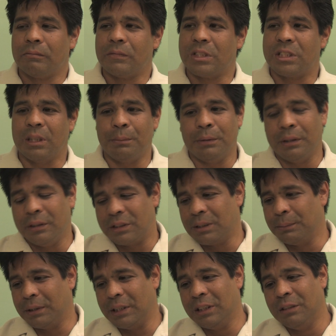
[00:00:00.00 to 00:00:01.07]
Some
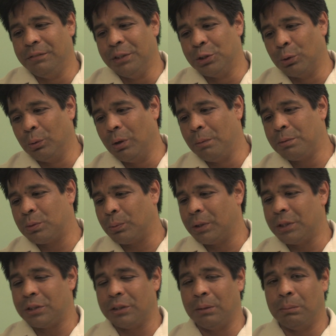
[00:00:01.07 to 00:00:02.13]
of the individual ropes went
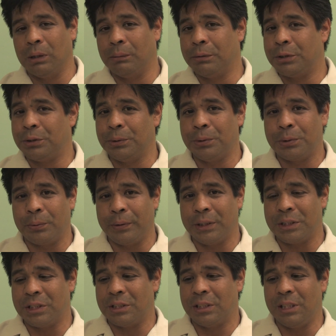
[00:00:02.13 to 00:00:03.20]
into the blubber 2-3
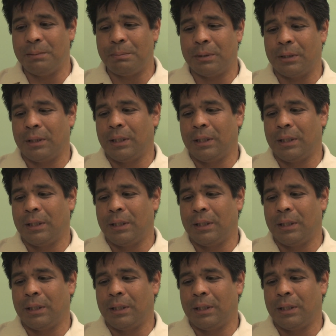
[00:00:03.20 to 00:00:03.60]
inches deep.